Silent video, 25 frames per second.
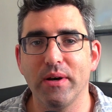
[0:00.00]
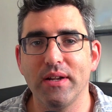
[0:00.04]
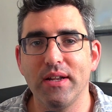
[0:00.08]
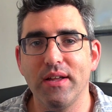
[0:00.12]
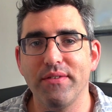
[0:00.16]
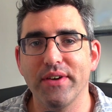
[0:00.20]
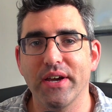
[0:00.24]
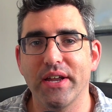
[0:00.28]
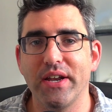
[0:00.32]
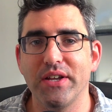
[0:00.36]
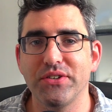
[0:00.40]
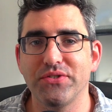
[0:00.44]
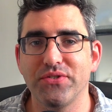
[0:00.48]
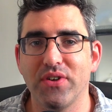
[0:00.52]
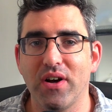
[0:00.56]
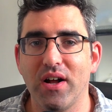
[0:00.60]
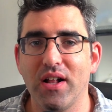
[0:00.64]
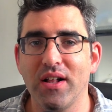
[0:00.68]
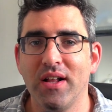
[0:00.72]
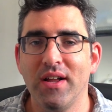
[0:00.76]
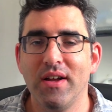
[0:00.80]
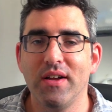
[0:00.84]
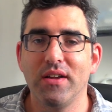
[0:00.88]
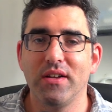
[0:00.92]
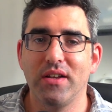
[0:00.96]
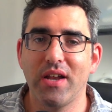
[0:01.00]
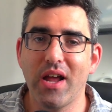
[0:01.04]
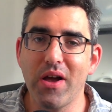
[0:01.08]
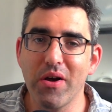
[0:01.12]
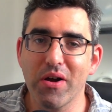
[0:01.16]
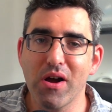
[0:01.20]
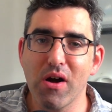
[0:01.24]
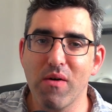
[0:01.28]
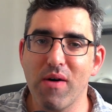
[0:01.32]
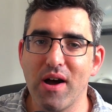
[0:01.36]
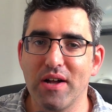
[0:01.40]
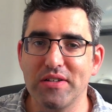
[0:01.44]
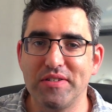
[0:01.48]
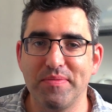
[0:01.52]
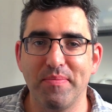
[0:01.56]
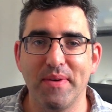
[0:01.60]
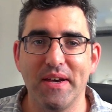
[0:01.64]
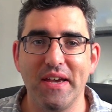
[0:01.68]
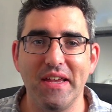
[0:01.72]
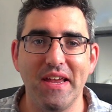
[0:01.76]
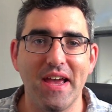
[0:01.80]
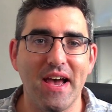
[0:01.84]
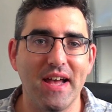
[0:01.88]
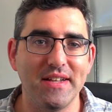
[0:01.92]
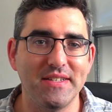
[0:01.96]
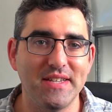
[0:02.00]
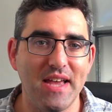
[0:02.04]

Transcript: about living in Israel. Now go watch my